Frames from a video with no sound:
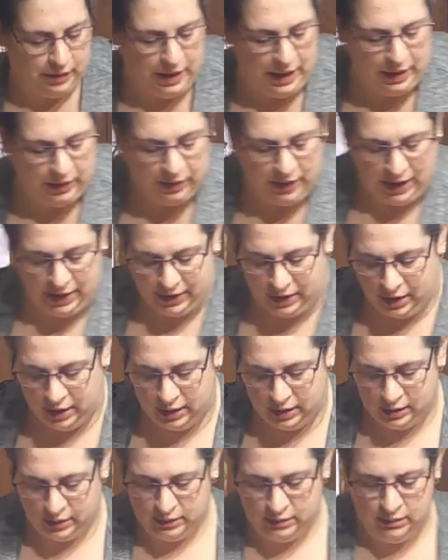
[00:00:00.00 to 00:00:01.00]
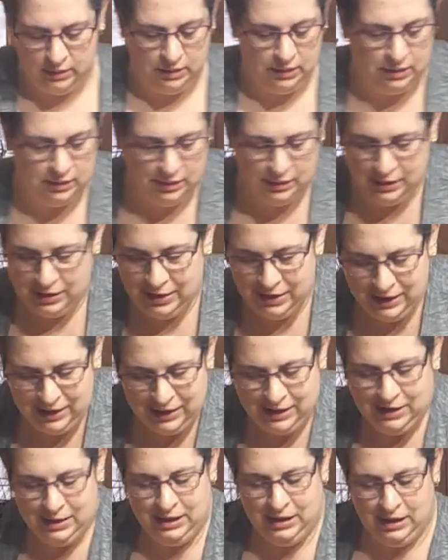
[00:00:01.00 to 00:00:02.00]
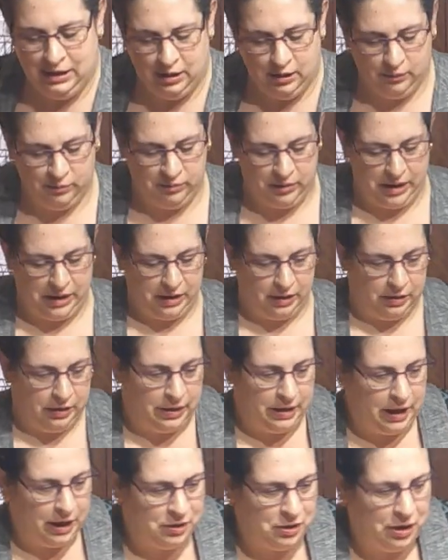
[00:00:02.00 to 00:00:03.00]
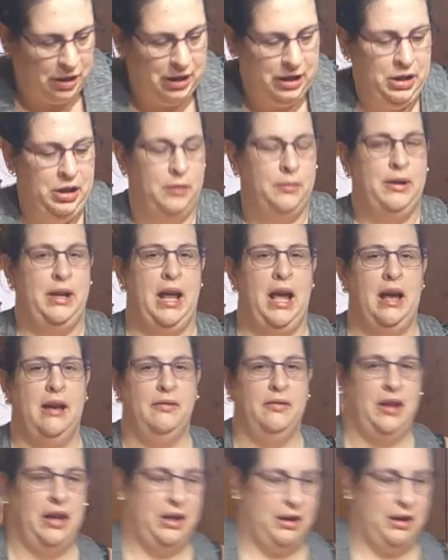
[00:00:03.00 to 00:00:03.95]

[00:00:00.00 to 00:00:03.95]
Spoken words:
in like a regular kitchen, you would have like